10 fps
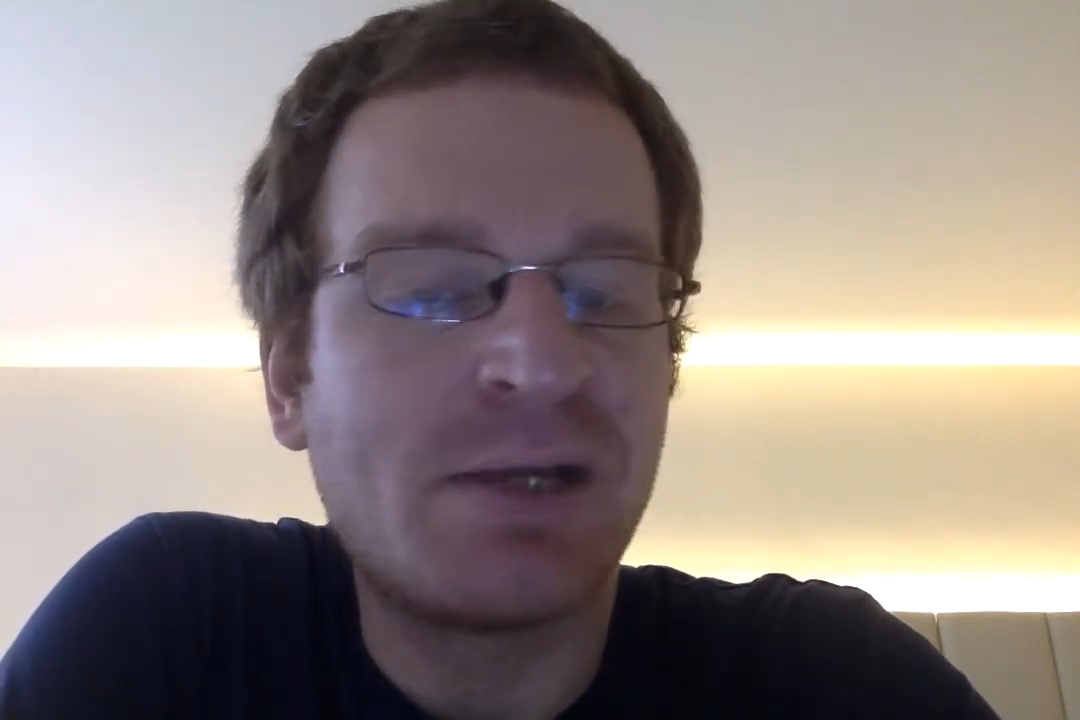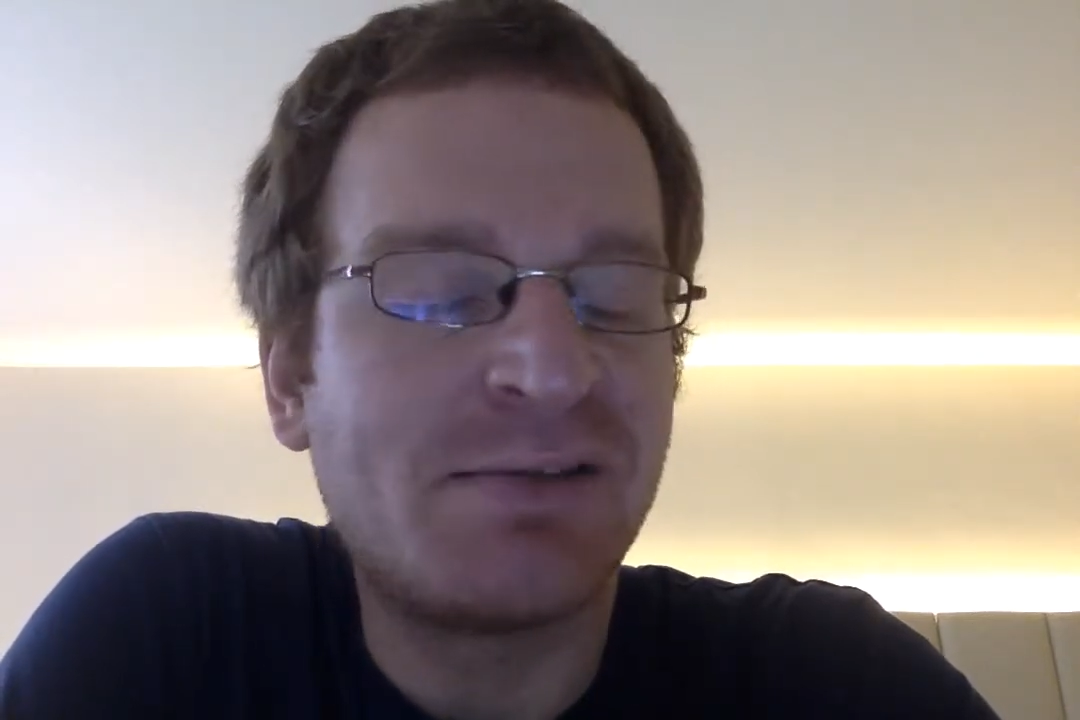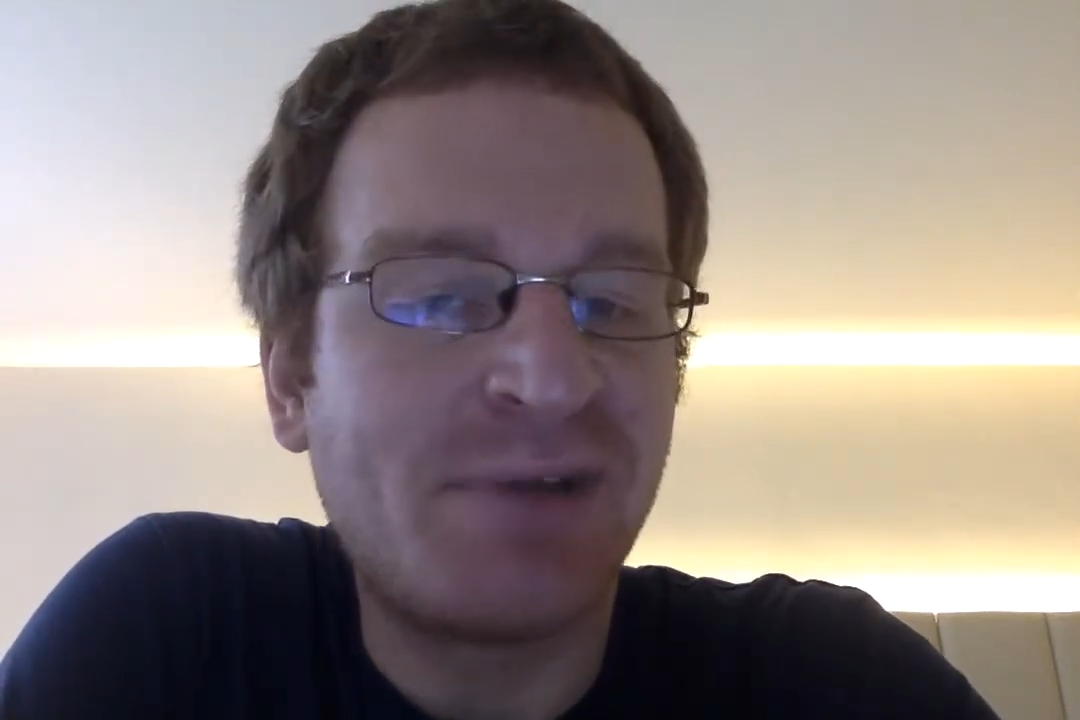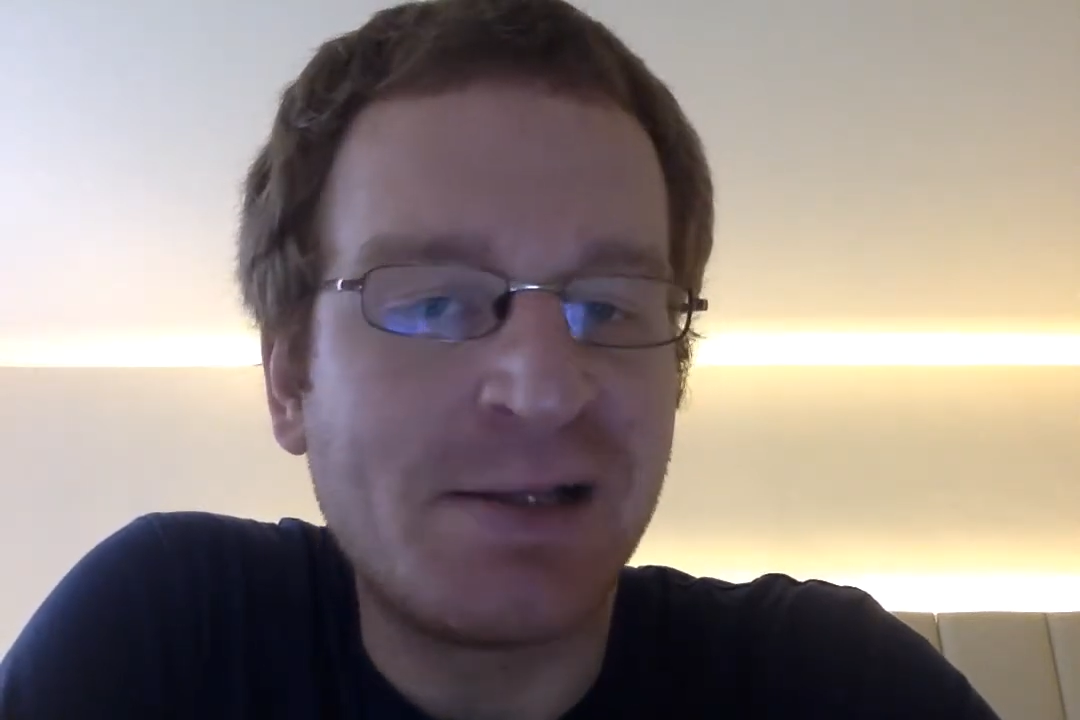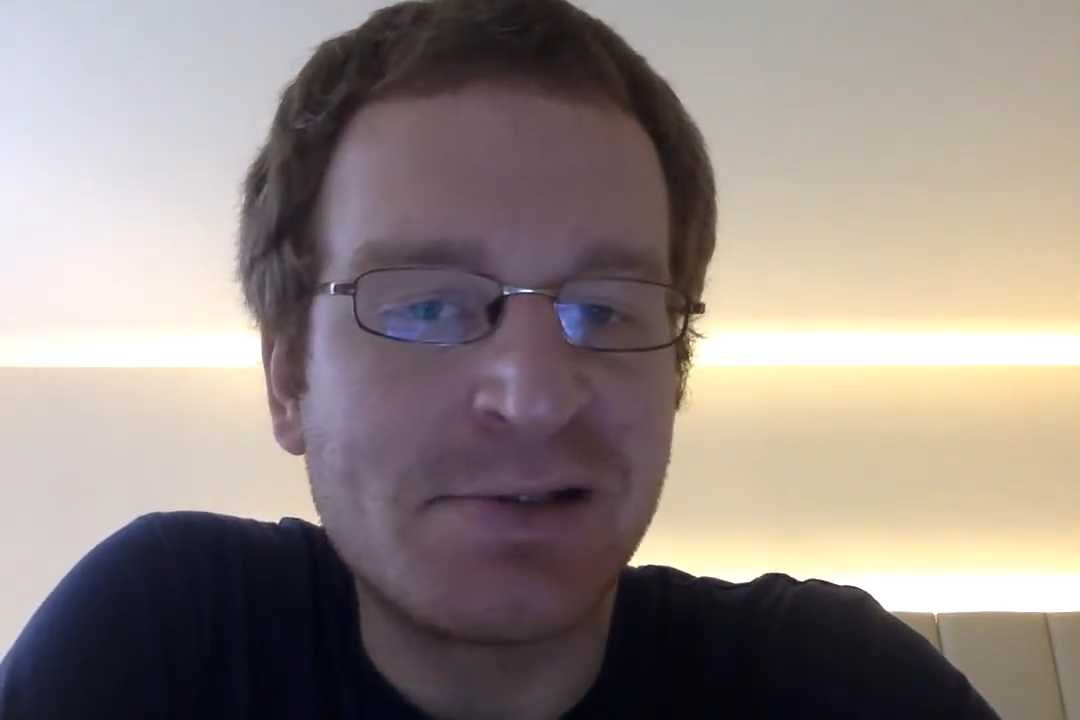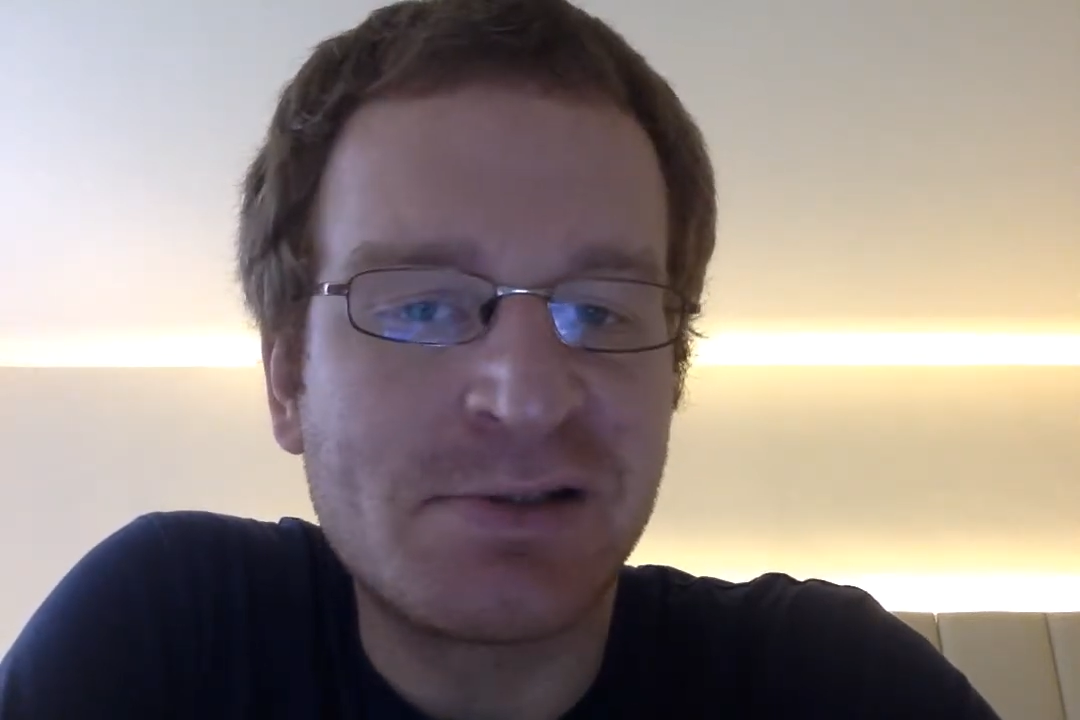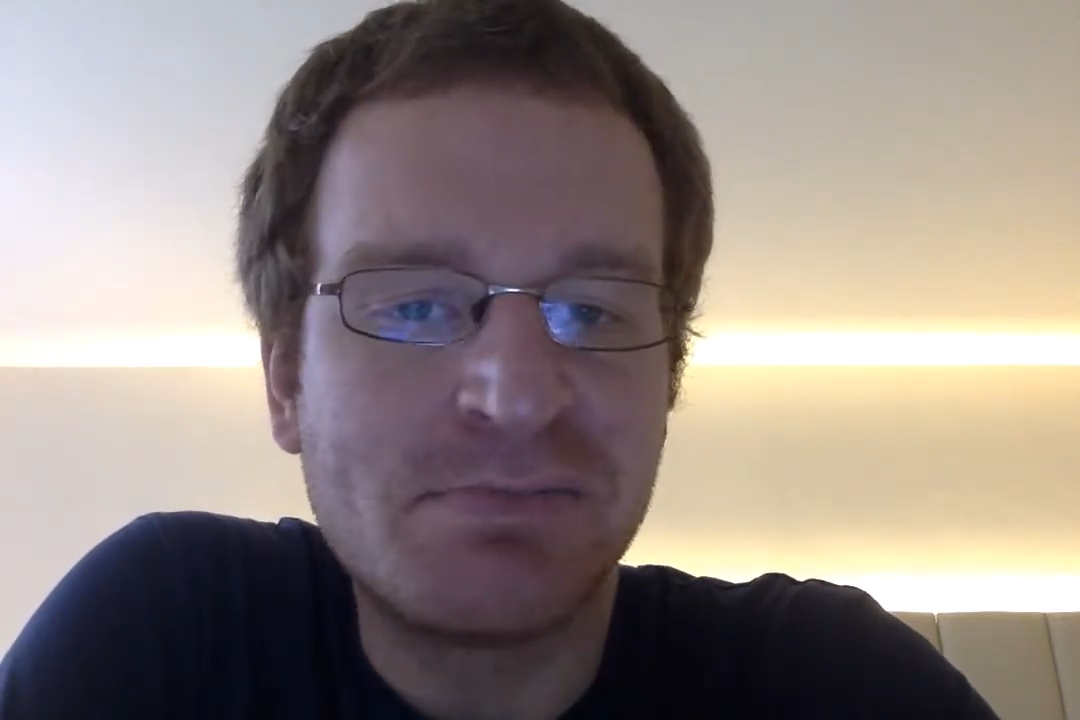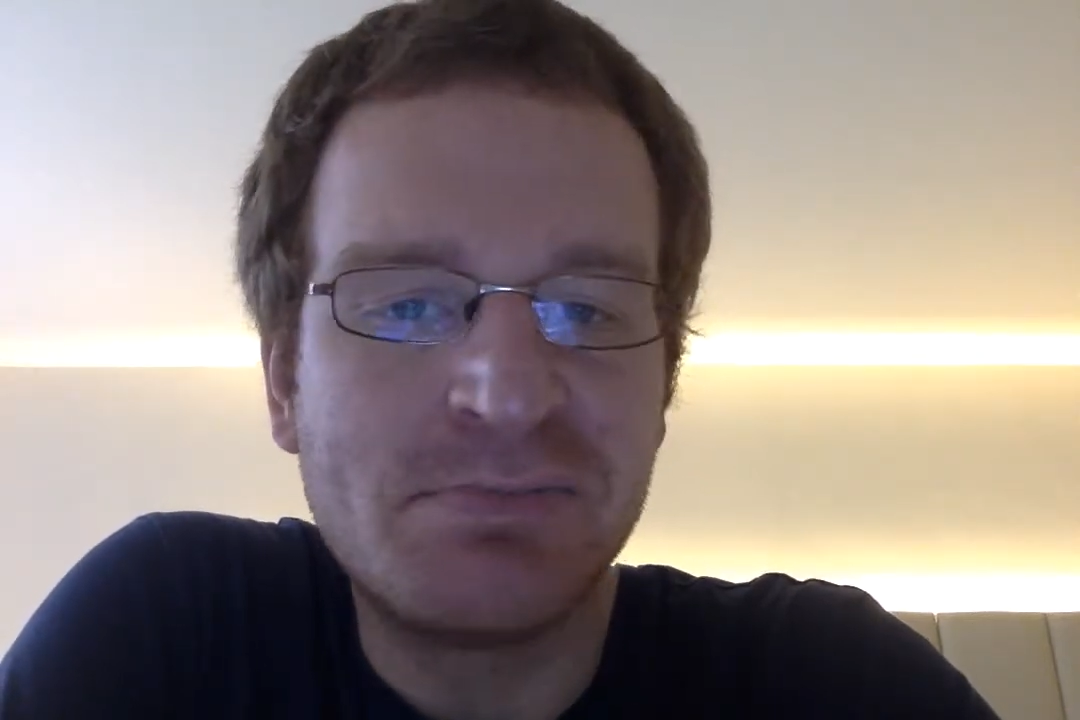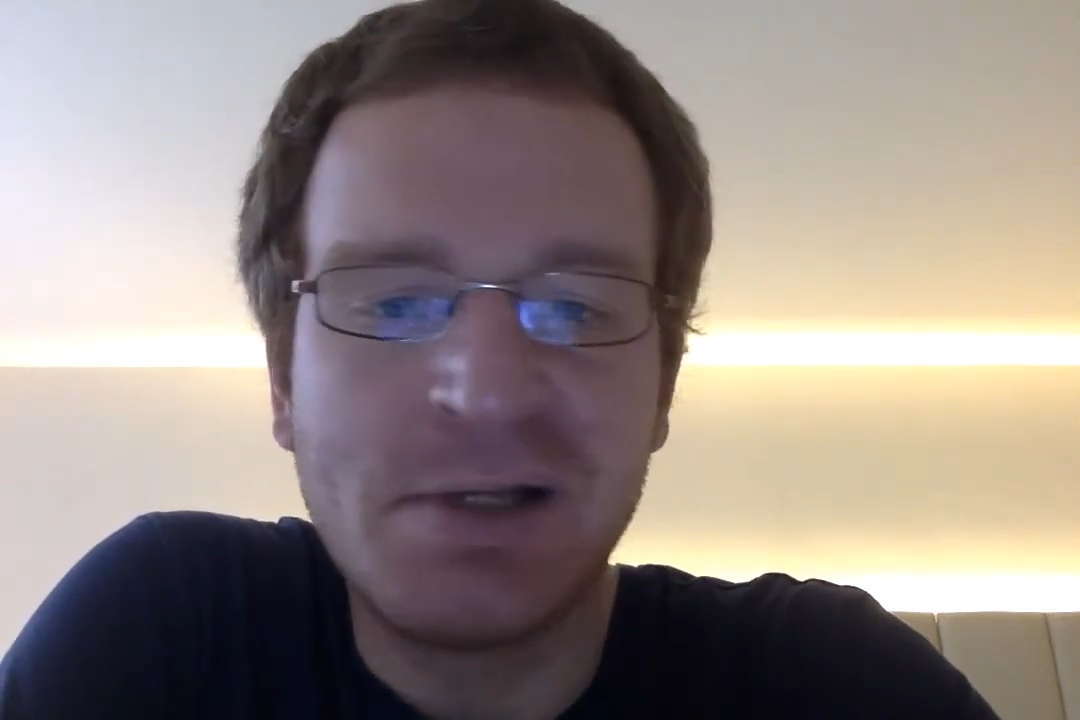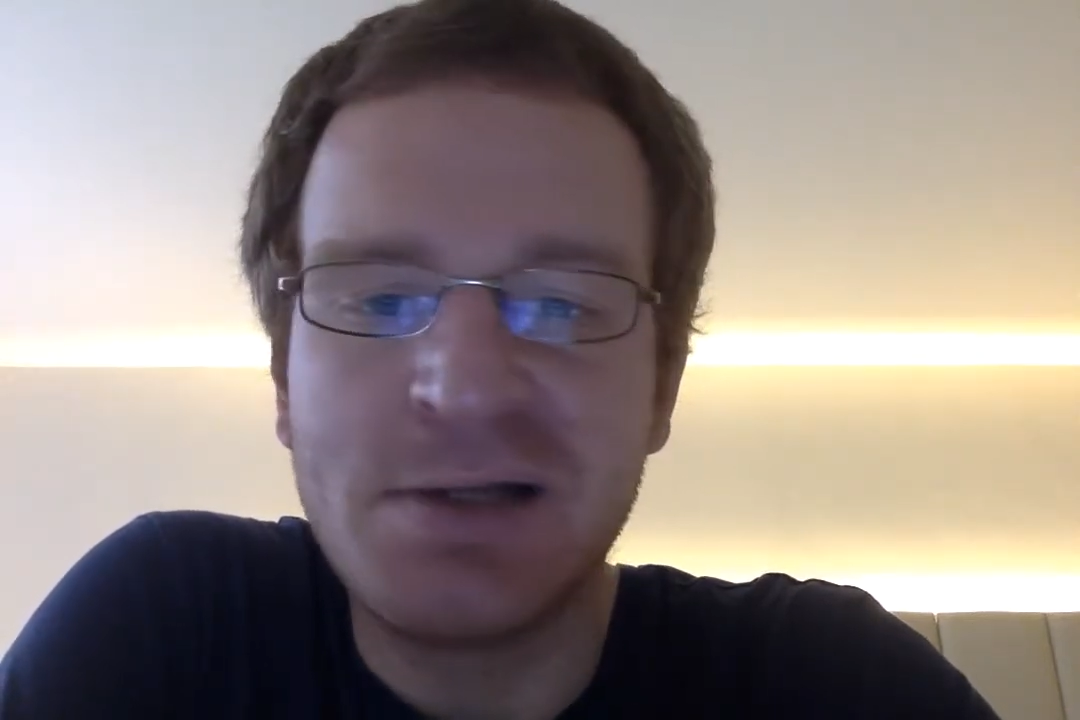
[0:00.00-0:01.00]
advanced
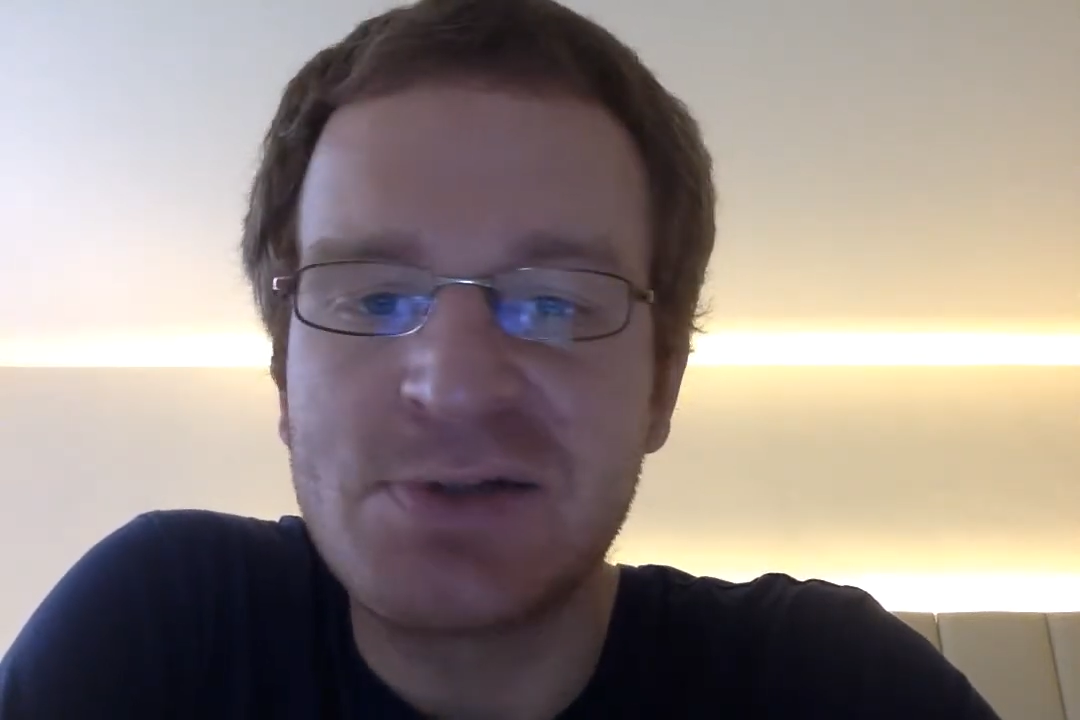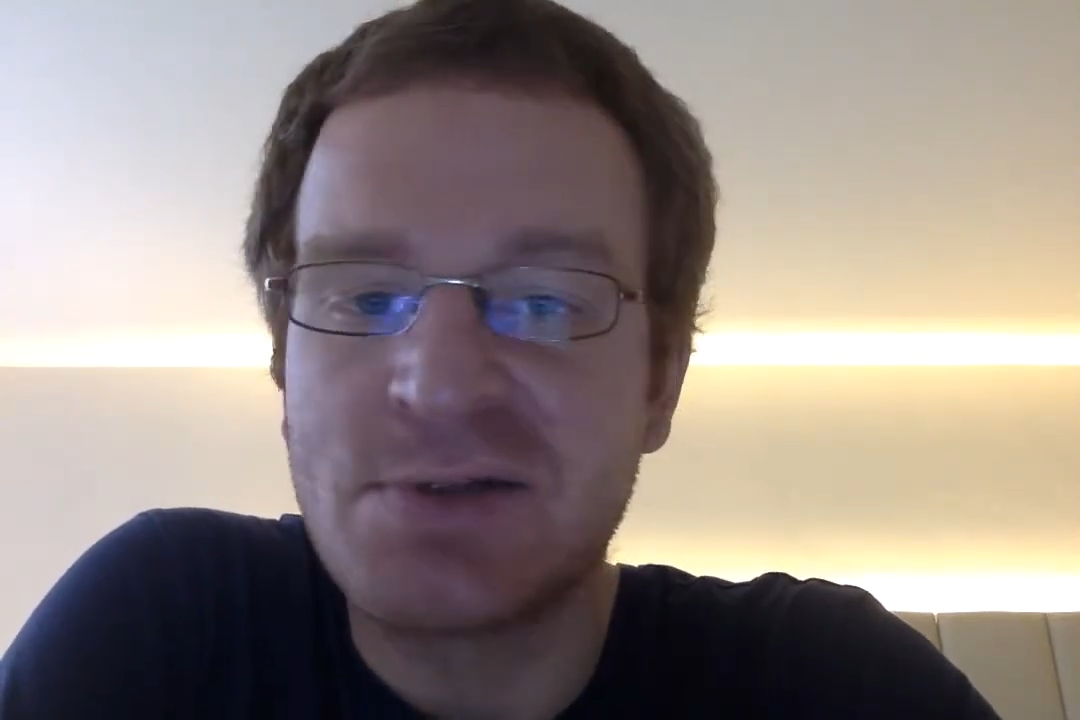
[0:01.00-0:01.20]
players,